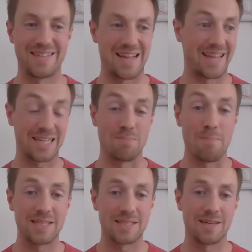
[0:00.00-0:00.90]
I guess,
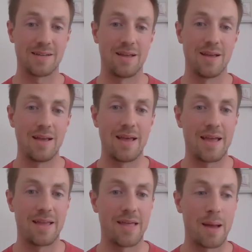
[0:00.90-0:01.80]
missing
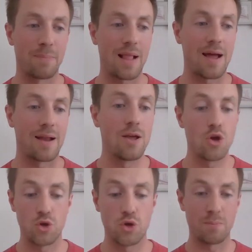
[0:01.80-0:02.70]
in their plan,
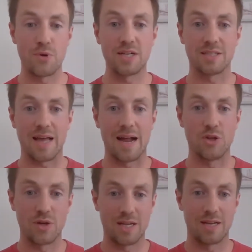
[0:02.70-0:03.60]
you can bridge that, and
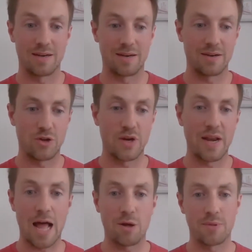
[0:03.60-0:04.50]
you can
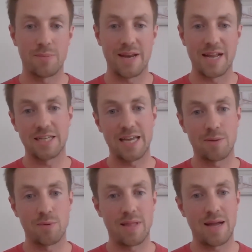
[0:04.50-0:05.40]
help them and educate
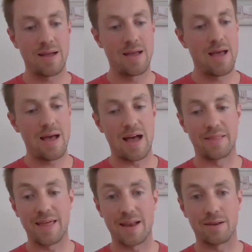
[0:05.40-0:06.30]
them on that,
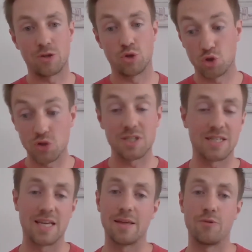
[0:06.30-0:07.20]
and then you should
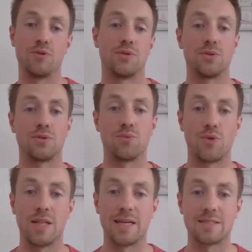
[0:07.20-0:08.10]
see their results
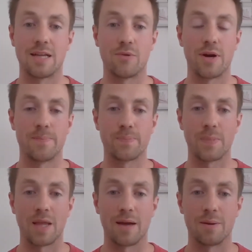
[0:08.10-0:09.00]
really accelerate.
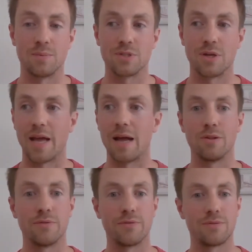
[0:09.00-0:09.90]
So yeah, I
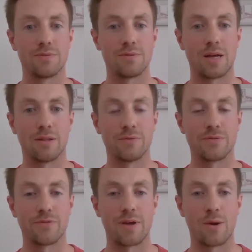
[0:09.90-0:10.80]
love
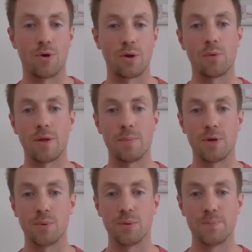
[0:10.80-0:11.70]
working with them
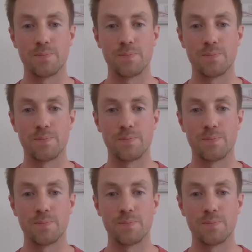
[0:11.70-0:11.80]
people.